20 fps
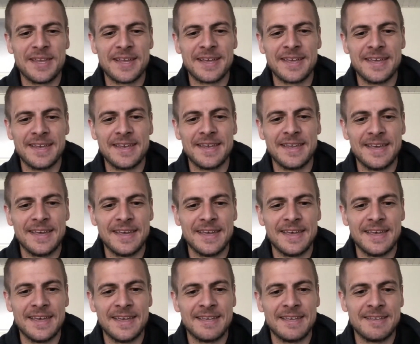
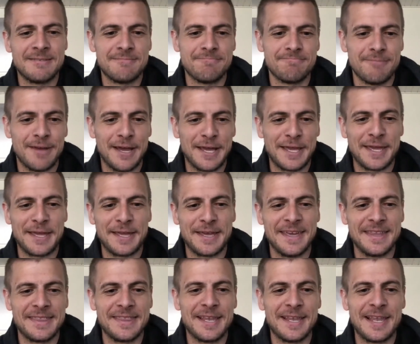can
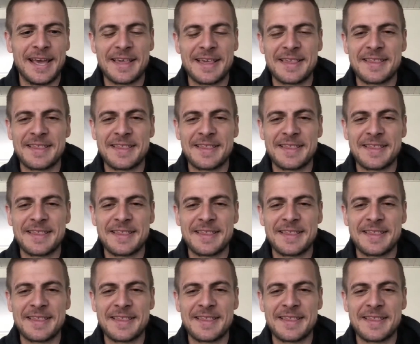get the last